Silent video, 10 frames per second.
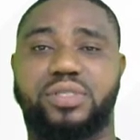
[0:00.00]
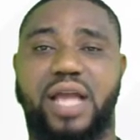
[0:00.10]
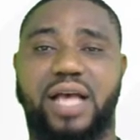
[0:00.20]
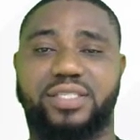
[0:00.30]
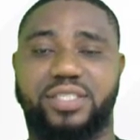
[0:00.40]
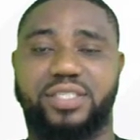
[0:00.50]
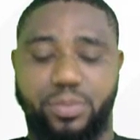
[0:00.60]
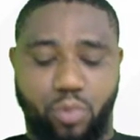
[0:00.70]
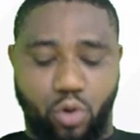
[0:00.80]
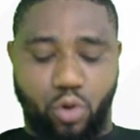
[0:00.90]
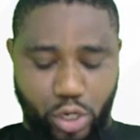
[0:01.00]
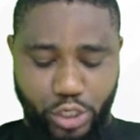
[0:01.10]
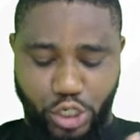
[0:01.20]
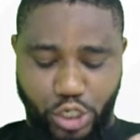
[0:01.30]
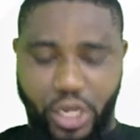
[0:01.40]
That's the bone on
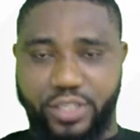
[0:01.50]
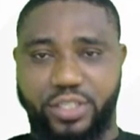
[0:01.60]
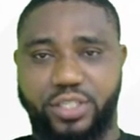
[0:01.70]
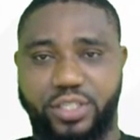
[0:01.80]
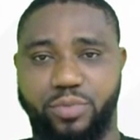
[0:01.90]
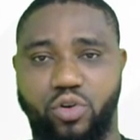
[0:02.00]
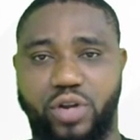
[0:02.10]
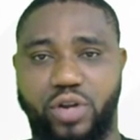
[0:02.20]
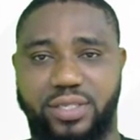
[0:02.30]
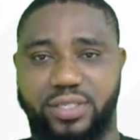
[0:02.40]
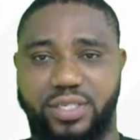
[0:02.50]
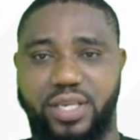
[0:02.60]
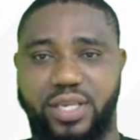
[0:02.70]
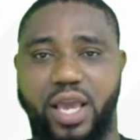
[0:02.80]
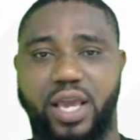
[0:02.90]
the chest. The bone that is
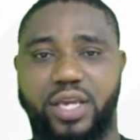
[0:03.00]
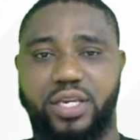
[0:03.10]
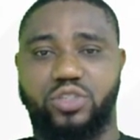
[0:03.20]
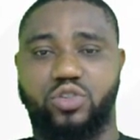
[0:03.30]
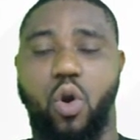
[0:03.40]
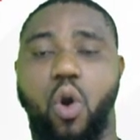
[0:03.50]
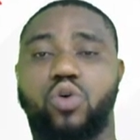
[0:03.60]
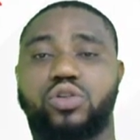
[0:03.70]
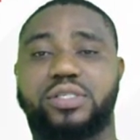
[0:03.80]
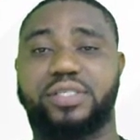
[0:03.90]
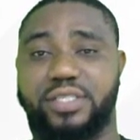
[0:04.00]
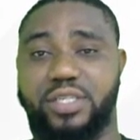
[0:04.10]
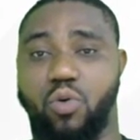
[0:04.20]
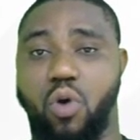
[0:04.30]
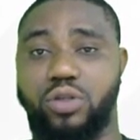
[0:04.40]
here is called
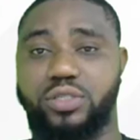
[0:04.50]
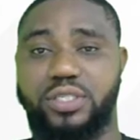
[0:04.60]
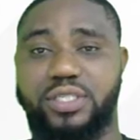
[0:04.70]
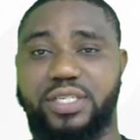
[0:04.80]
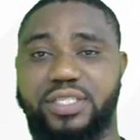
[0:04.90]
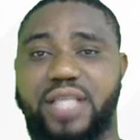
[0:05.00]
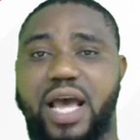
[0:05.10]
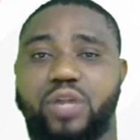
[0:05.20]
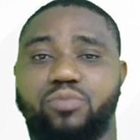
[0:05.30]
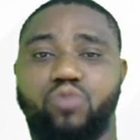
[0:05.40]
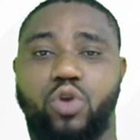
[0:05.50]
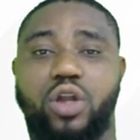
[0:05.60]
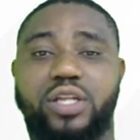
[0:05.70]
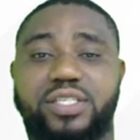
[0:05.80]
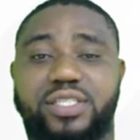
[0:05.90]
the sternum. We
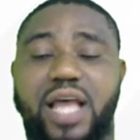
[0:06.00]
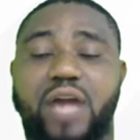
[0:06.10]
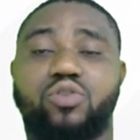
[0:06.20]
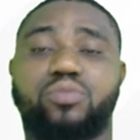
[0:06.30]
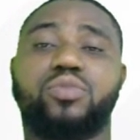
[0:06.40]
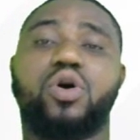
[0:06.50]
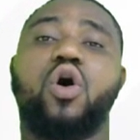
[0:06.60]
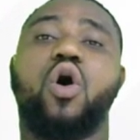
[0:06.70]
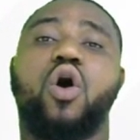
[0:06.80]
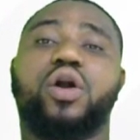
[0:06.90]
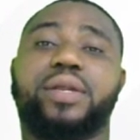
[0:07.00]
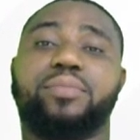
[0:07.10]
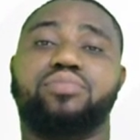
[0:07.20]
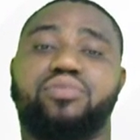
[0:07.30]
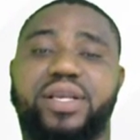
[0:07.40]
call it the sternum or the
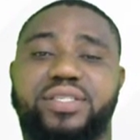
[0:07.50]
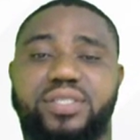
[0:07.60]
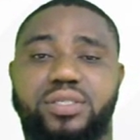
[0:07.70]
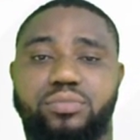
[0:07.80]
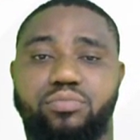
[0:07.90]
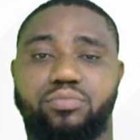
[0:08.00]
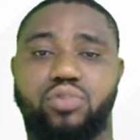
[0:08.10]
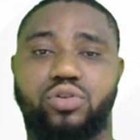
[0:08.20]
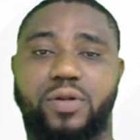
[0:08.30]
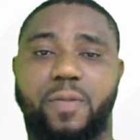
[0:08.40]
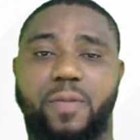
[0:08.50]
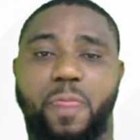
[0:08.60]
breastbone.